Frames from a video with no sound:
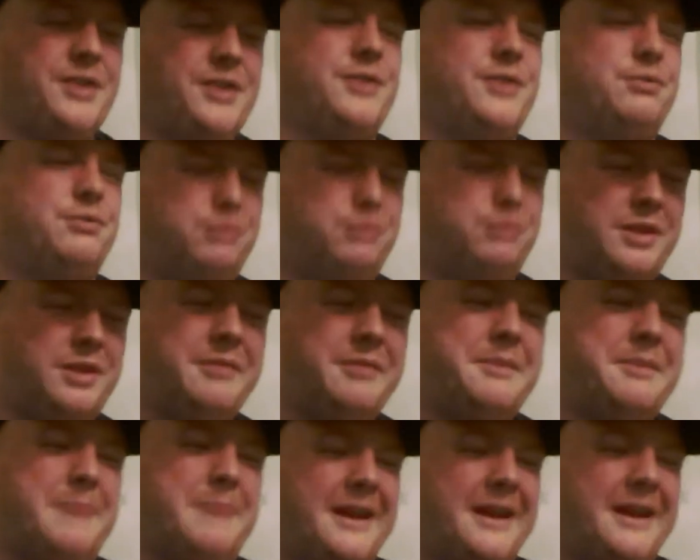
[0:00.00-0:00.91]
you
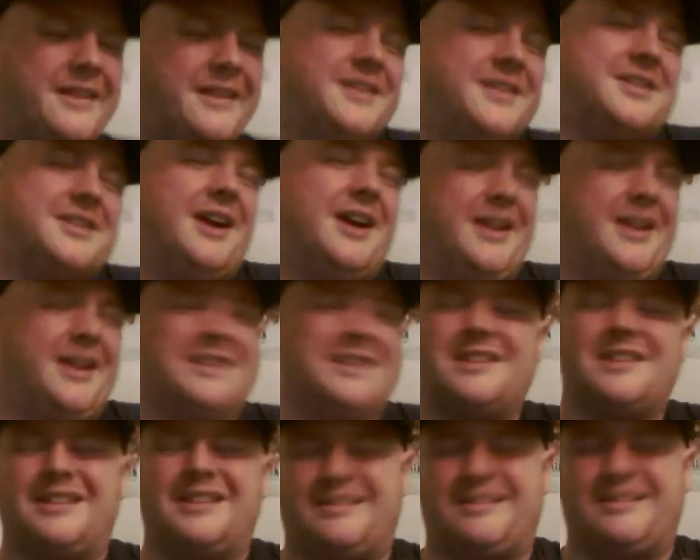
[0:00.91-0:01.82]
really pity this
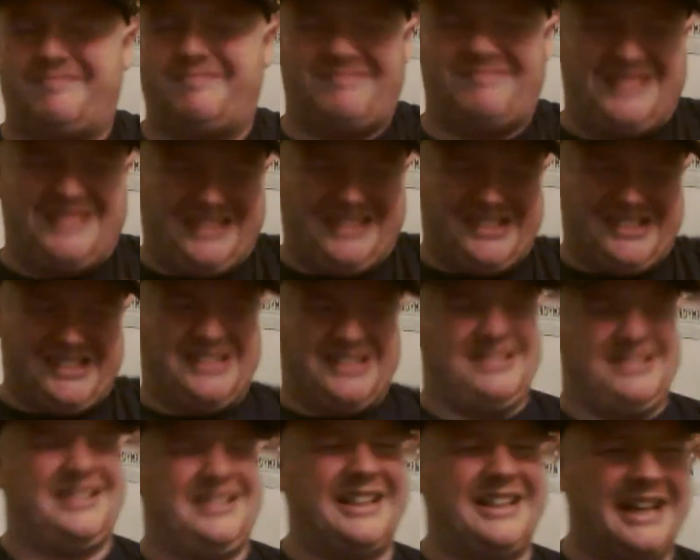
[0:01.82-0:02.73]
guy. It's like,
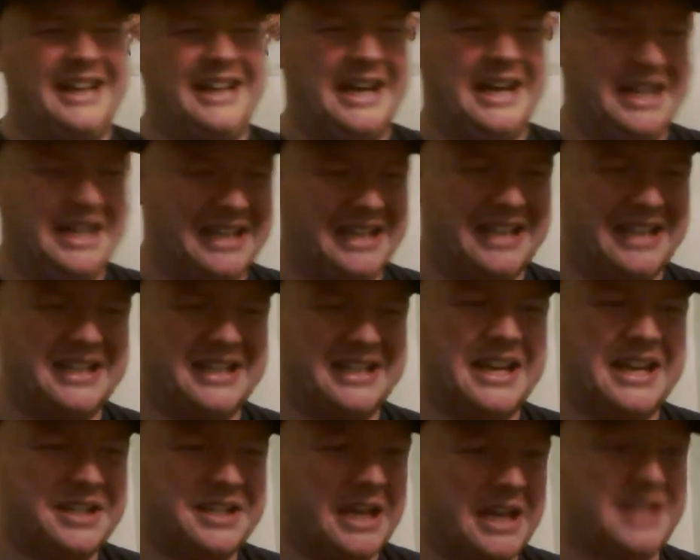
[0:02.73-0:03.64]

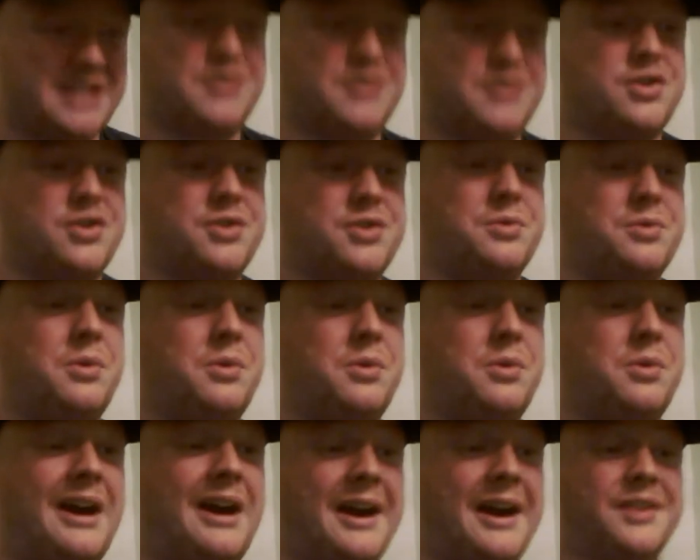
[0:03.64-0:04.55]
it's
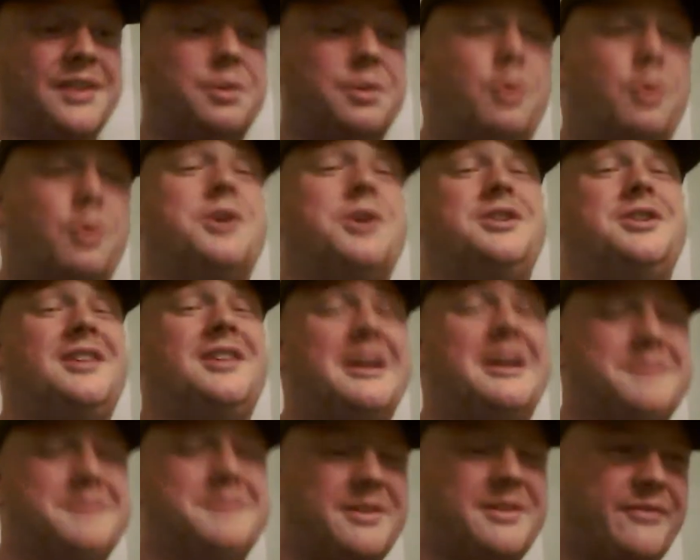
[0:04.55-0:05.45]
so hard to watch
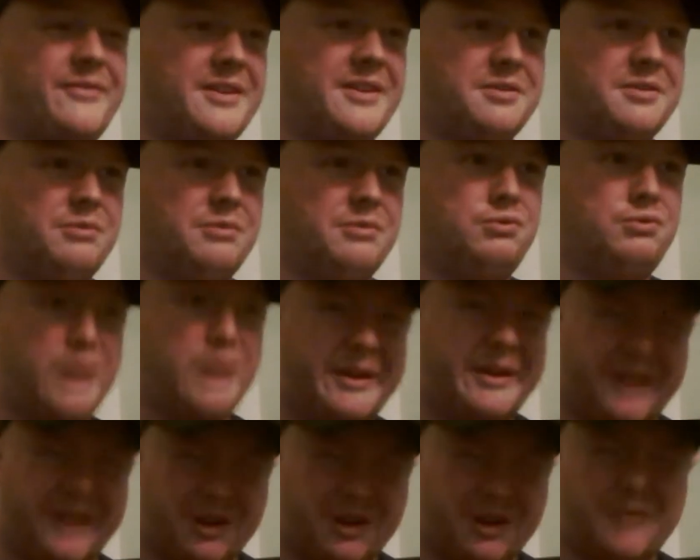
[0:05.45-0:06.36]
at times. You feel
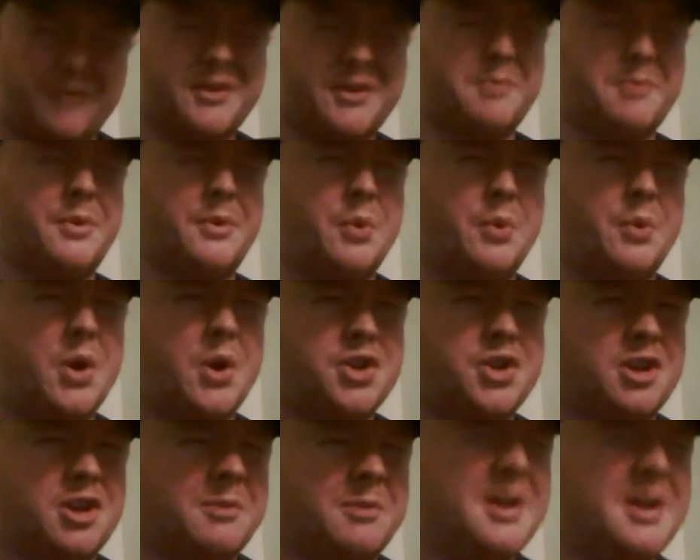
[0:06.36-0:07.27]
really uncomfortable
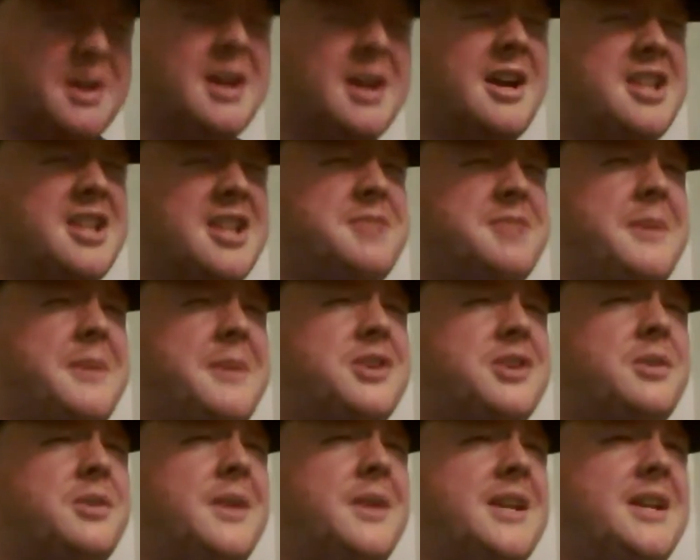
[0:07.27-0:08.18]
watching him,
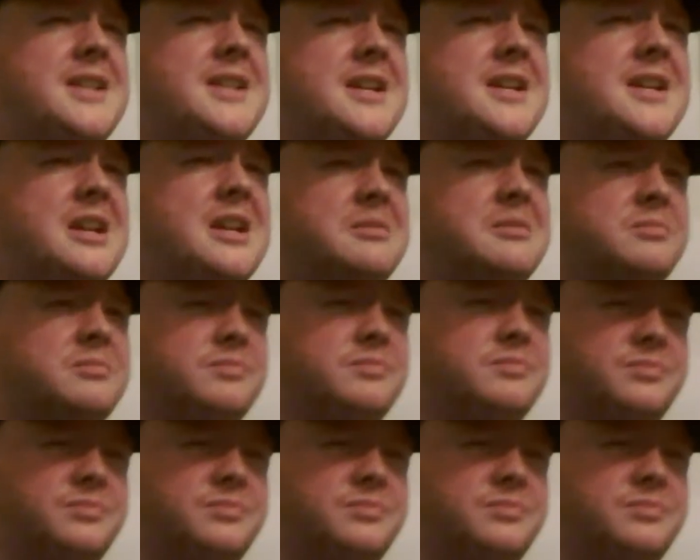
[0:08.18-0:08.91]
especially when he's in